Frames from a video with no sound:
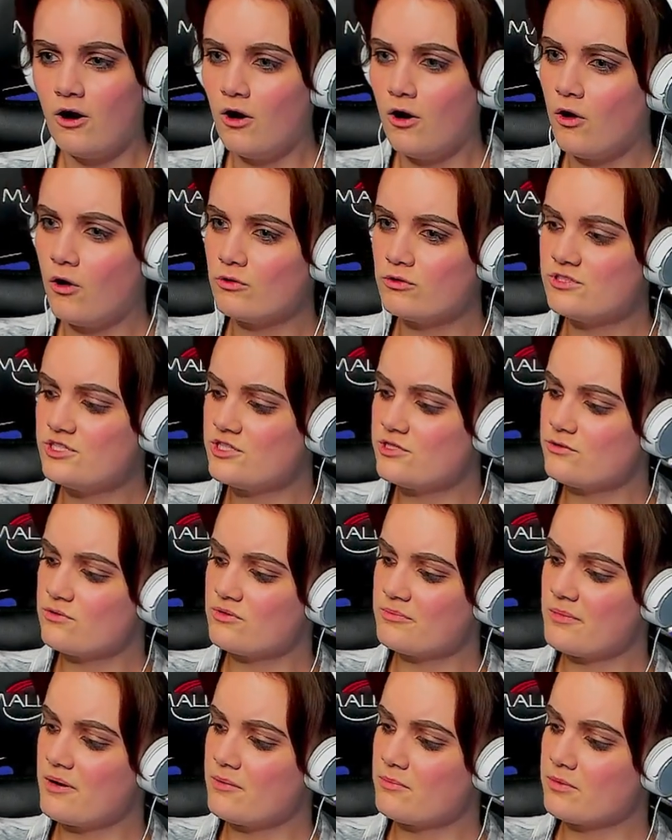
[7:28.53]
oh, do you
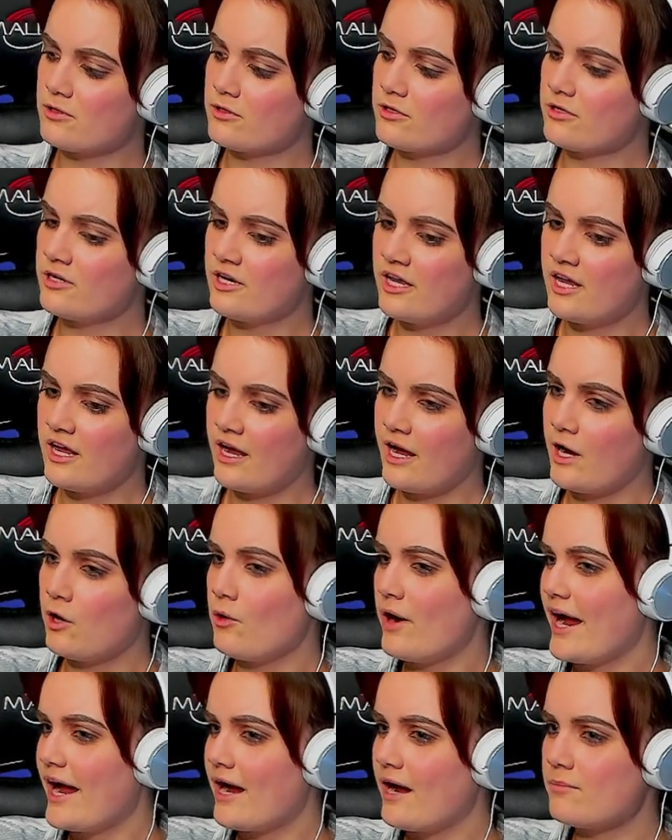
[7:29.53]
remember how
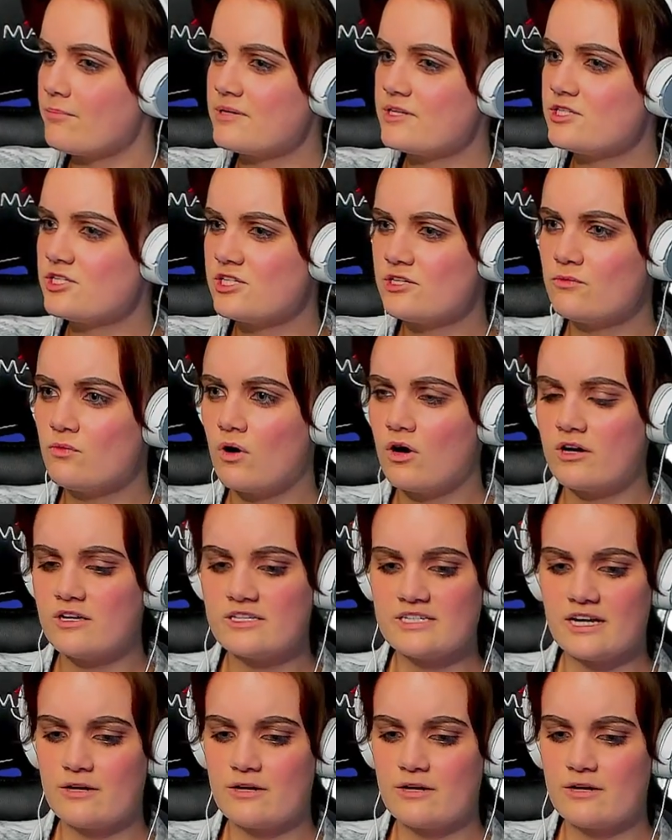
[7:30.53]
happy she was?